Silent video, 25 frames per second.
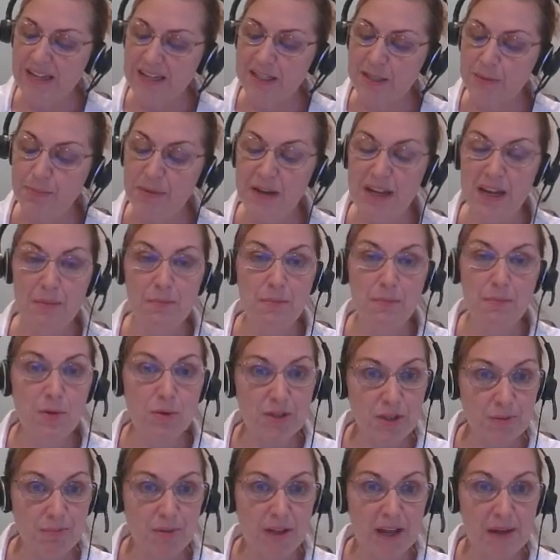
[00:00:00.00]
It's being
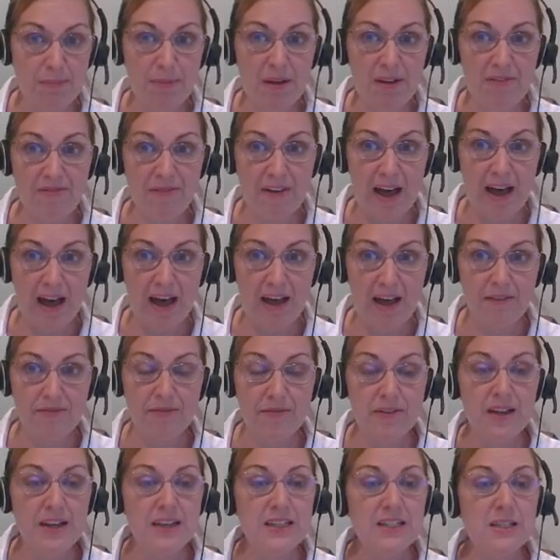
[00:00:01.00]
multiplied by five,
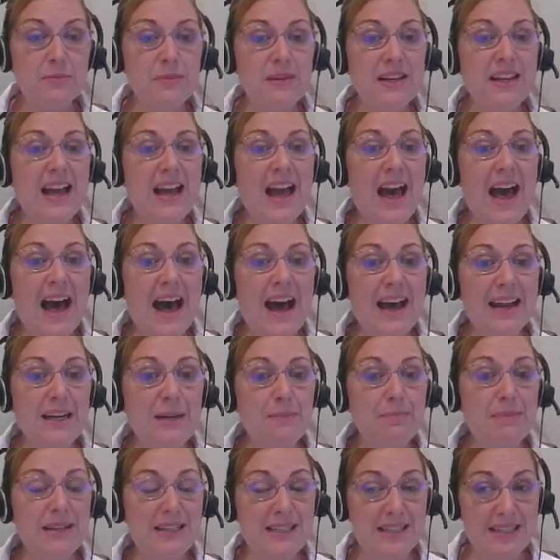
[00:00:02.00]
it's being
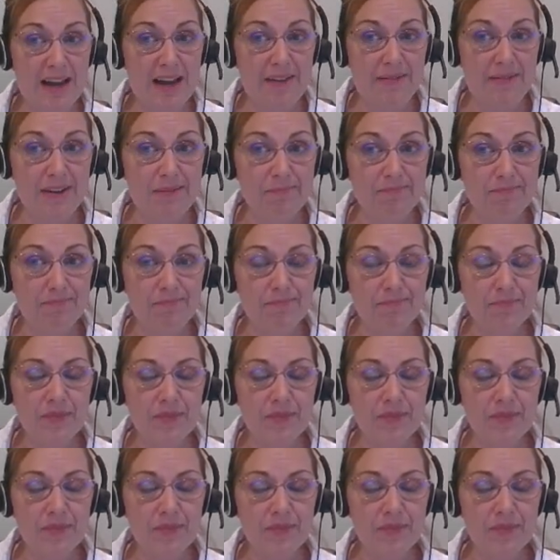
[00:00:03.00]
added by seven.